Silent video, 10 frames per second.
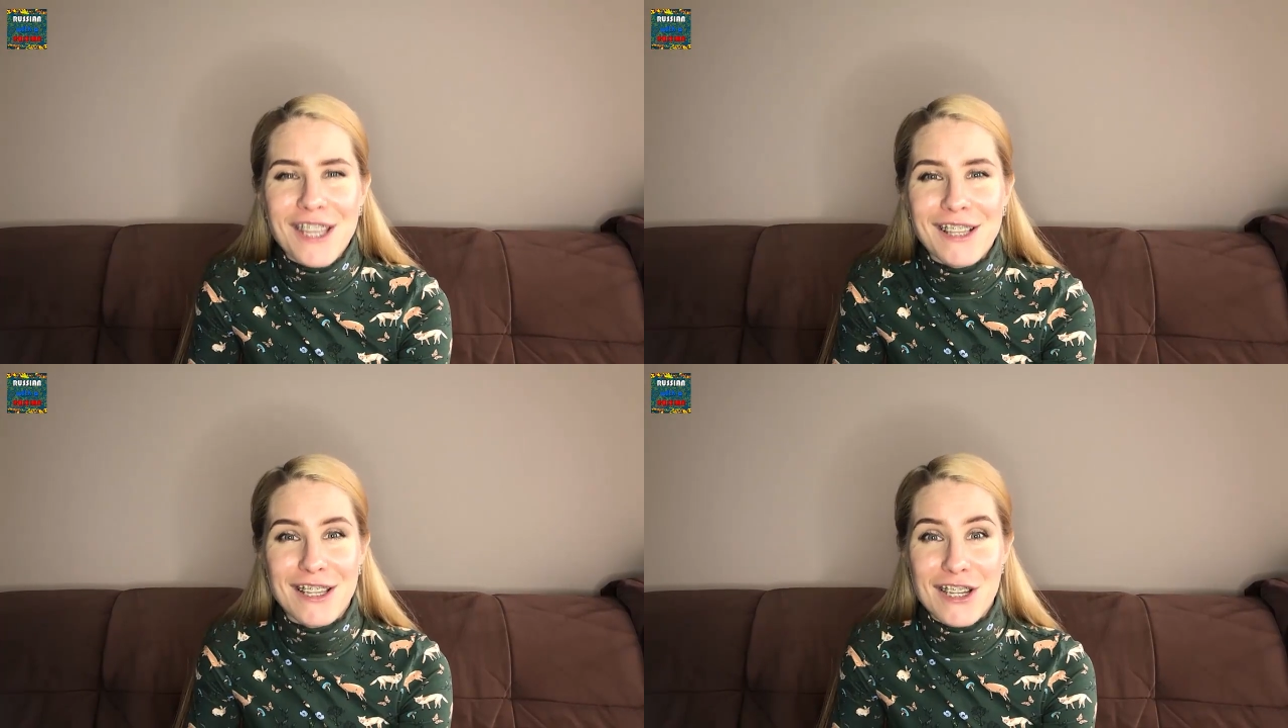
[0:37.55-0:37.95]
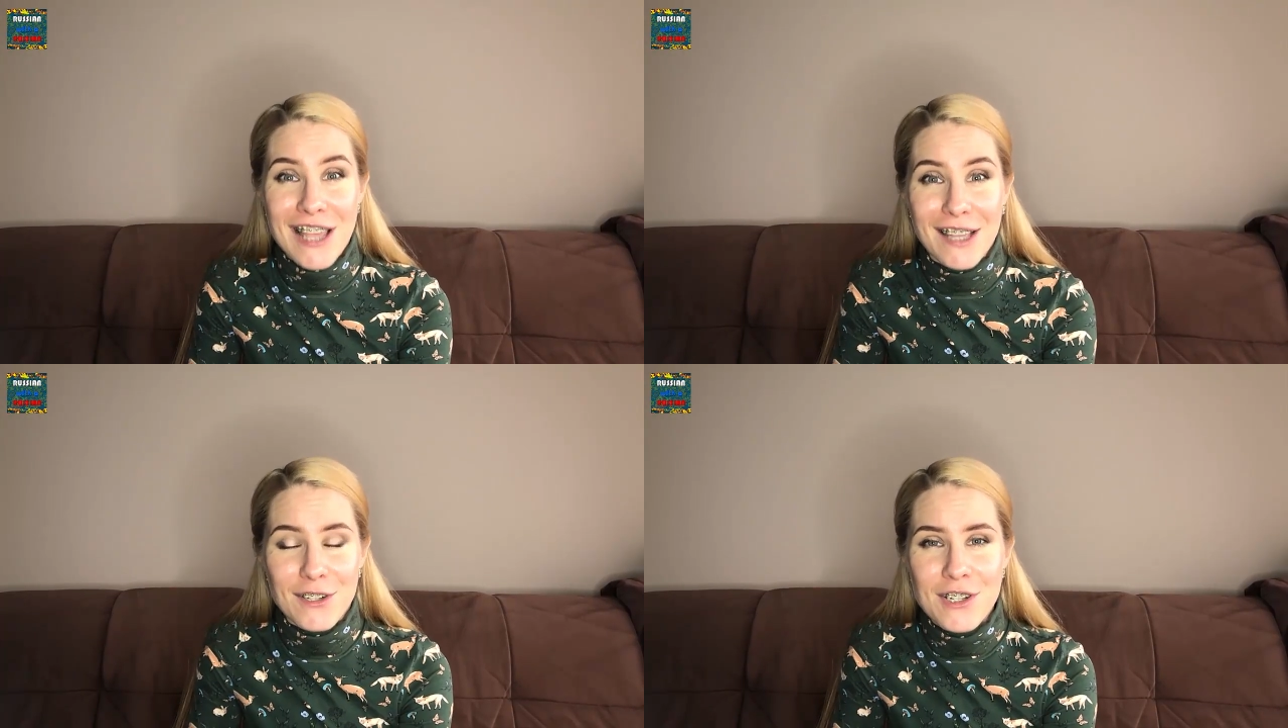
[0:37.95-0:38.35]
English
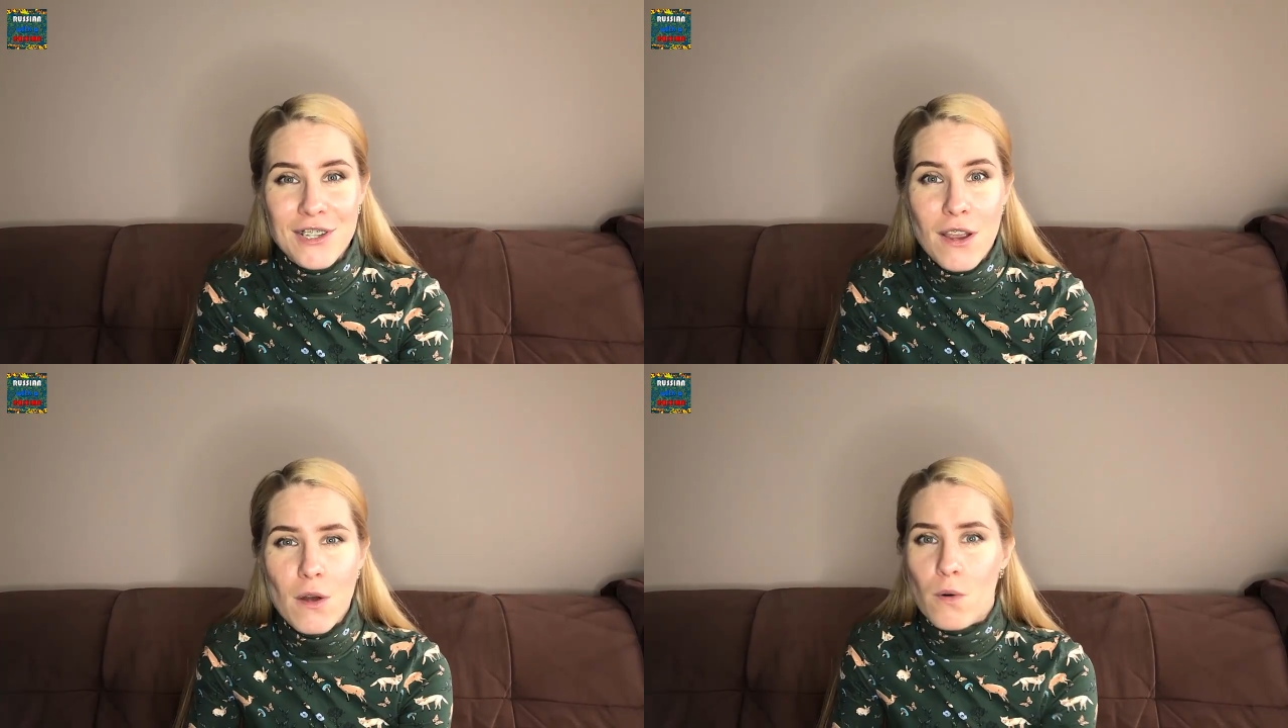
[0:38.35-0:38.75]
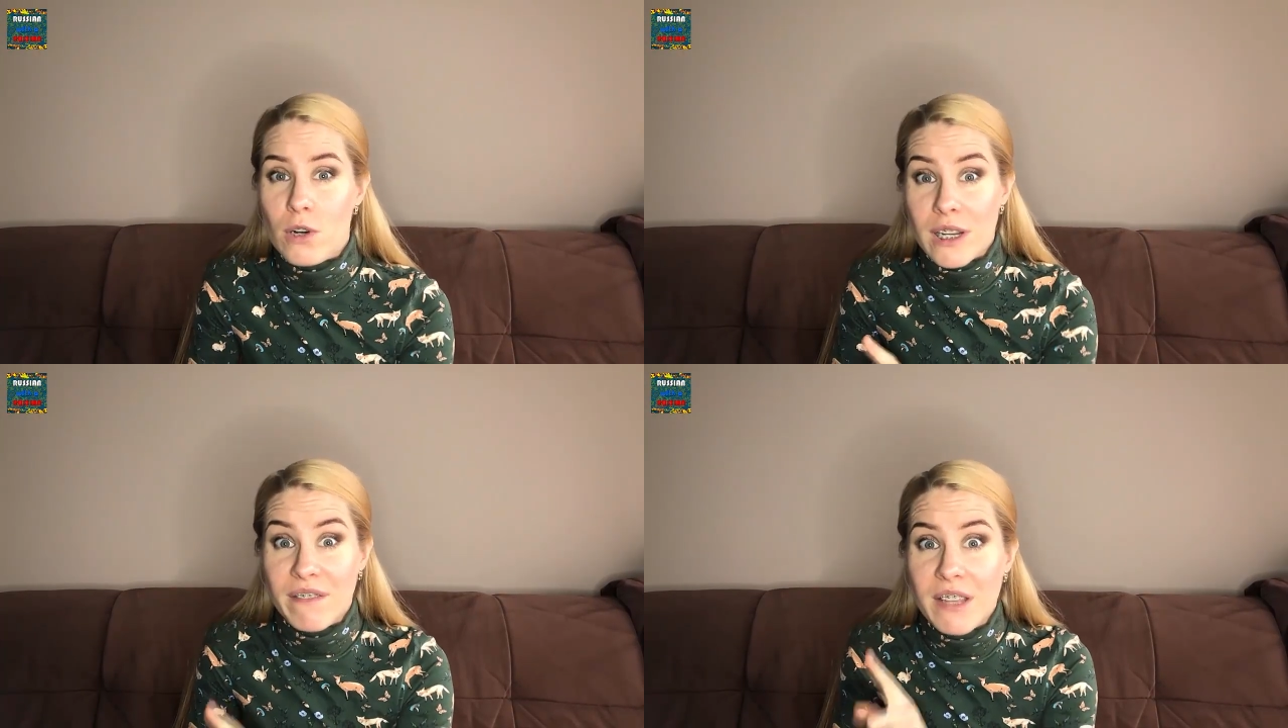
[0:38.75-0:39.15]
letters
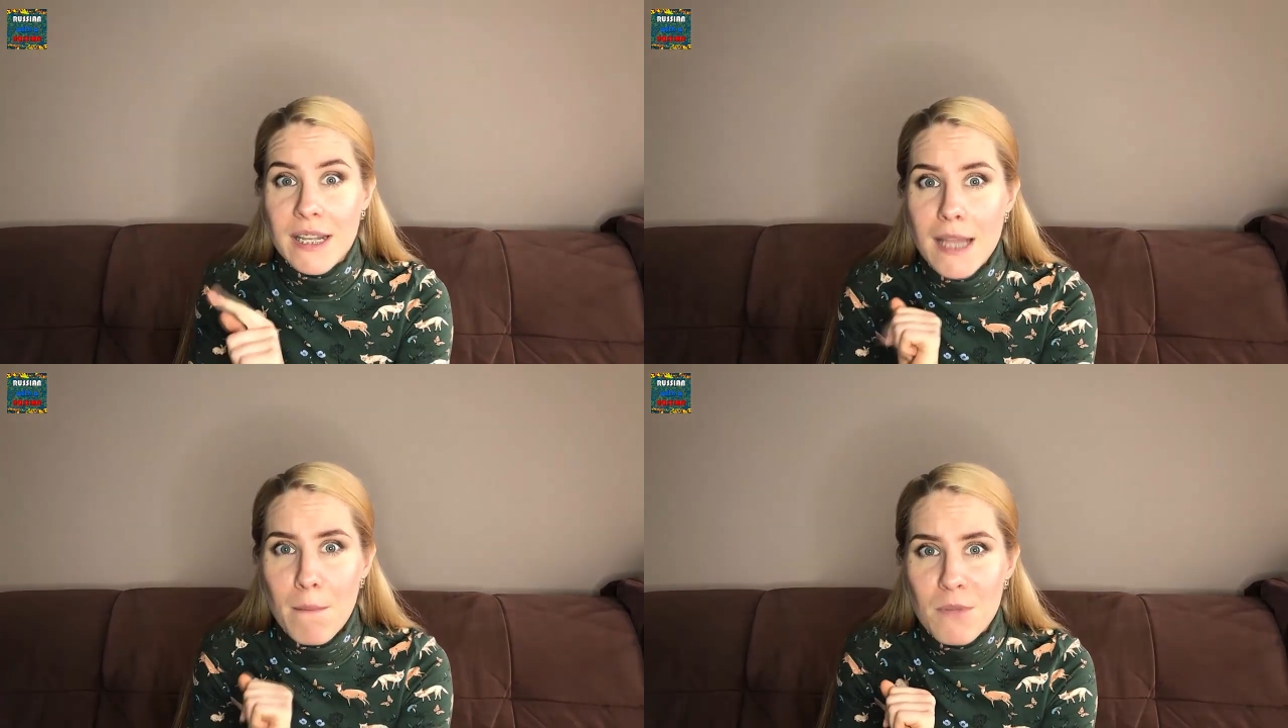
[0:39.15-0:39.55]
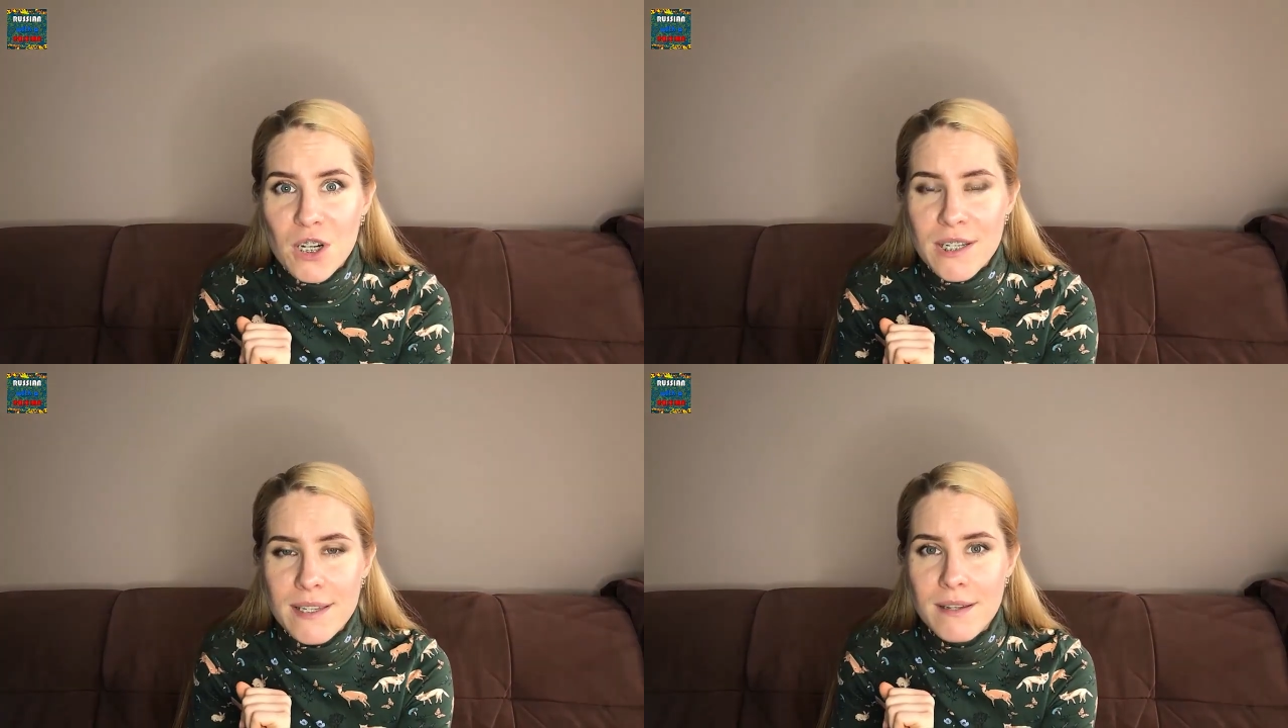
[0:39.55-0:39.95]
or even
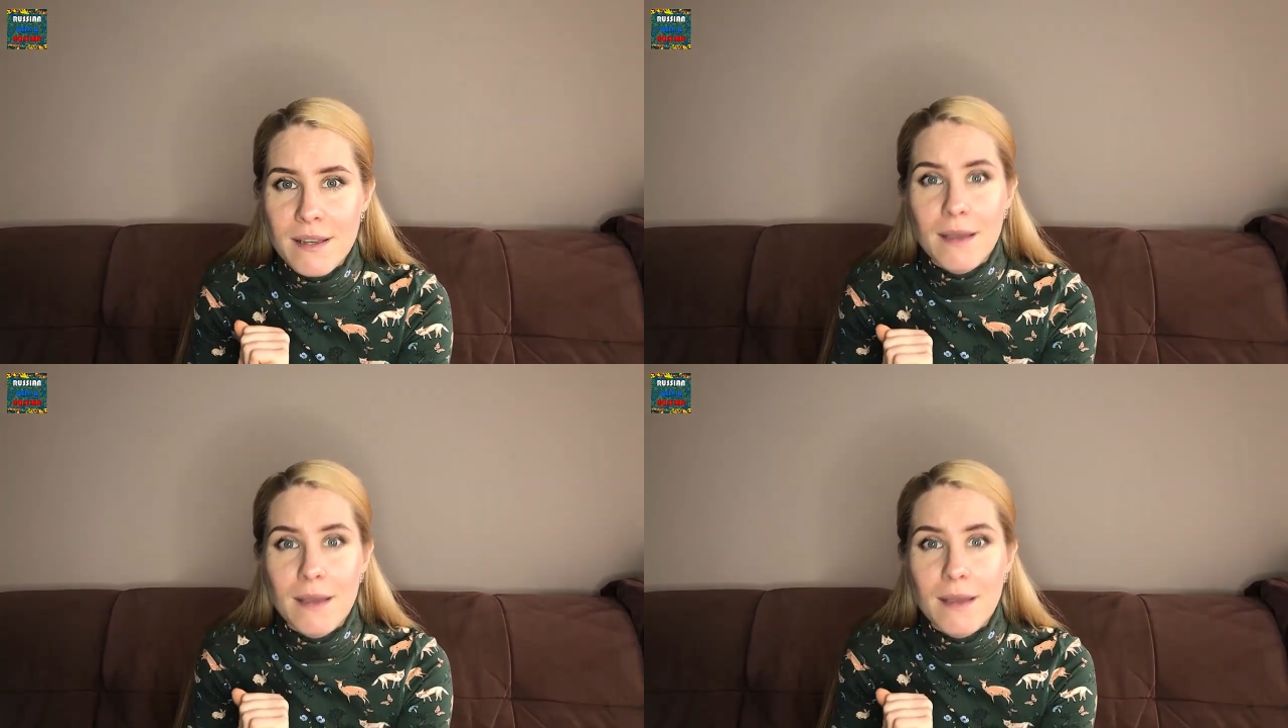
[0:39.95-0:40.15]
numbers,